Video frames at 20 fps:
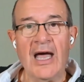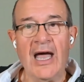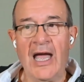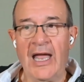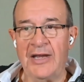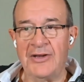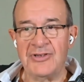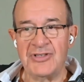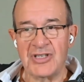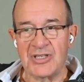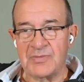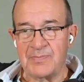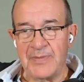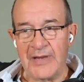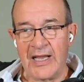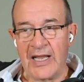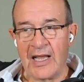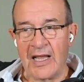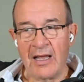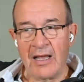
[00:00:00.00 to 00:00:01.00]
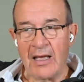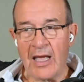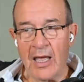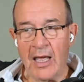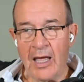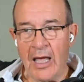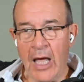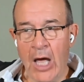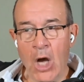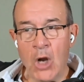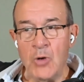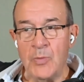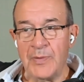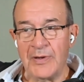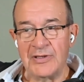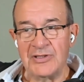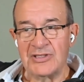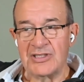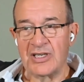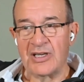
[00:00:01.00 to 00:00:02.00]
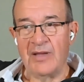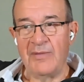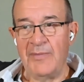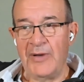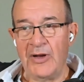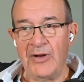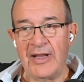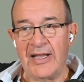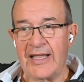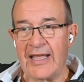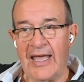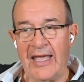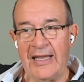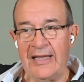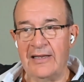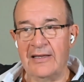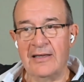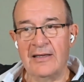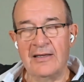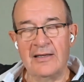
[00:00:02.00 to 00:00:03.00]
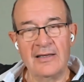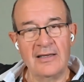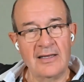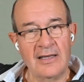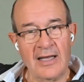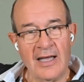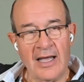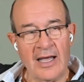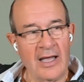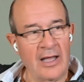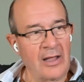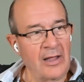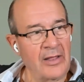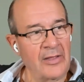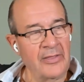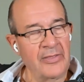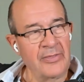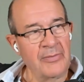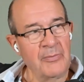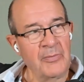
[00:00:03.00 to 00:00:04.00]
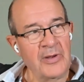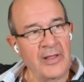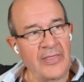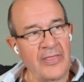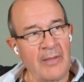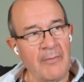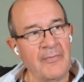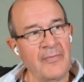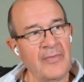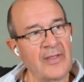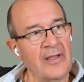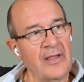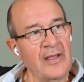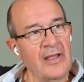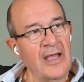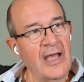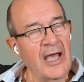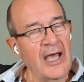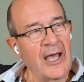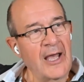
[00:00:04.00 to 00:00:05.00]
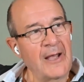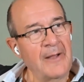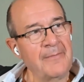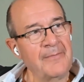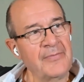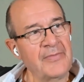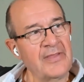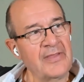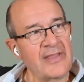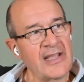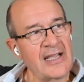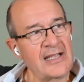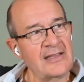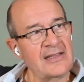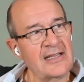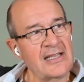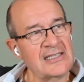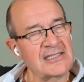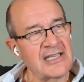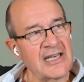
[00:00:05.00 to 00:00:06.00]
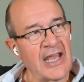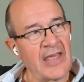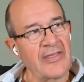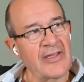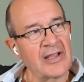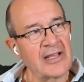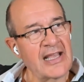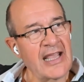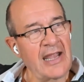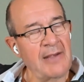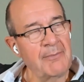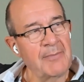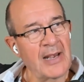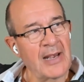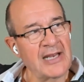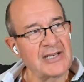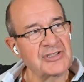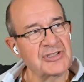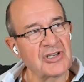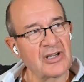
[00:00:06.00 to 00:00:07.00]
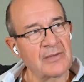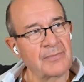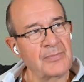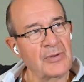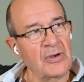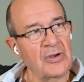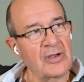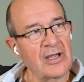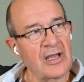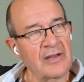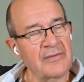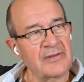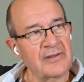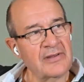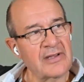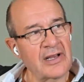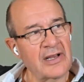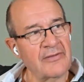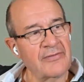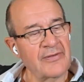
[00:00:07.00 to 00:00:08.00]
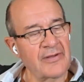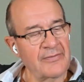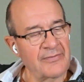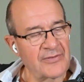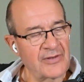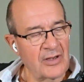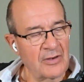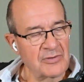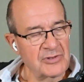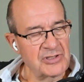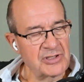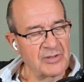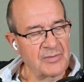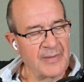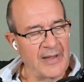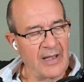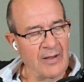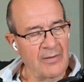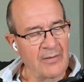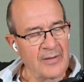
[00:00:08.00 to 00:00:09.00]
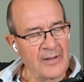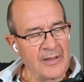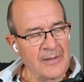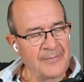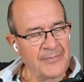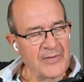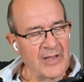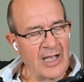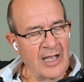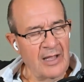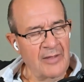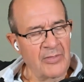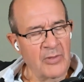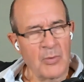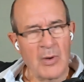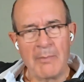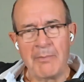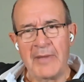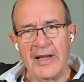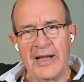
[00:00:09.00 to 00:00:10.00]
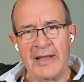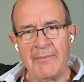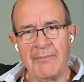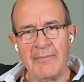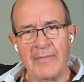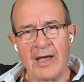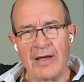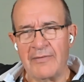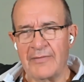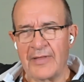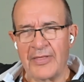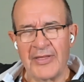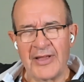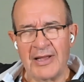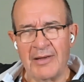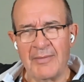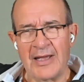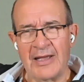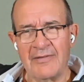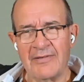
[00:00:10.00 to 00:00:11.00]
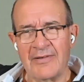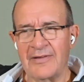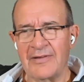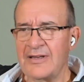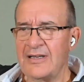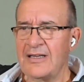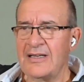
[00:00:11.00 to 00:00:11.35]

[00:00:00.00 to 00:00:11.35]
and just being open to communicate uh, with them. Yeah. Um, there, there's another Ken Blanchard book. I don't know if I've told you about uh, the one minute. I think I may have.